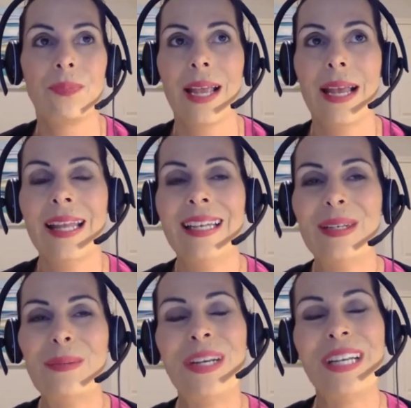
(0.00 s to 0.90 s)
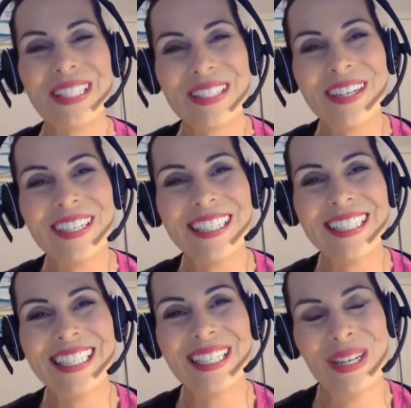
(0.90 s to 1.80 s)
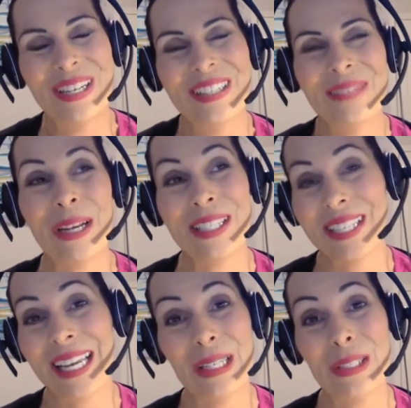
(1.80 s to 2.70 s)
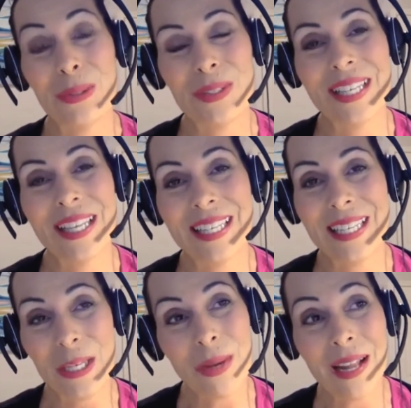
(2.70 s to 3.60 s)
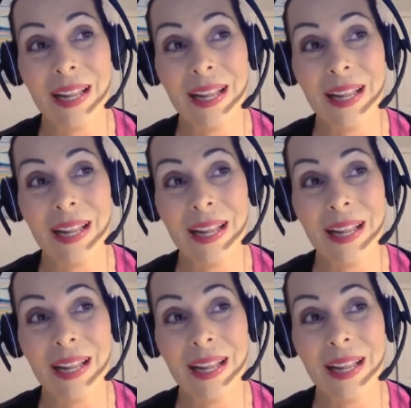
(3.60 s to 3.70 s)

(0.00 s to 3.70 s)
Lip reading: And when I started by saying don't send the email,